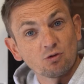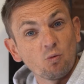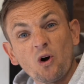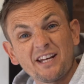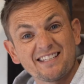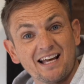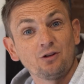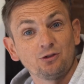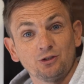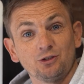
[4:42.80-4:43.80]
so what he
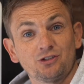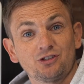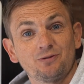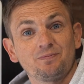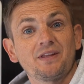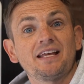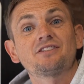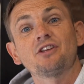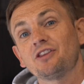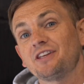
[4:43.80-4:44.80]
tells us is
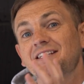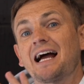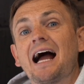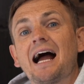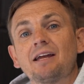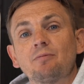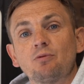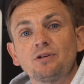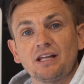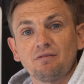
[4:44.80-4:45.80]
that these
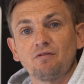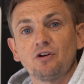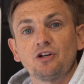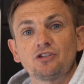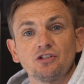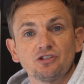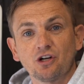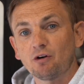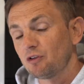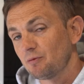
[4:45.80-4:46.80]
hybrid inverters that
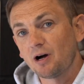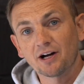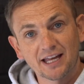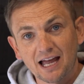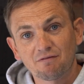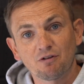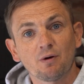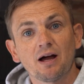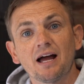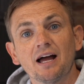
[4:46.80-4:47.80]
are on the market
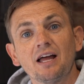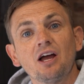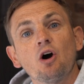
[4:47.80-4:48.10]
everywhere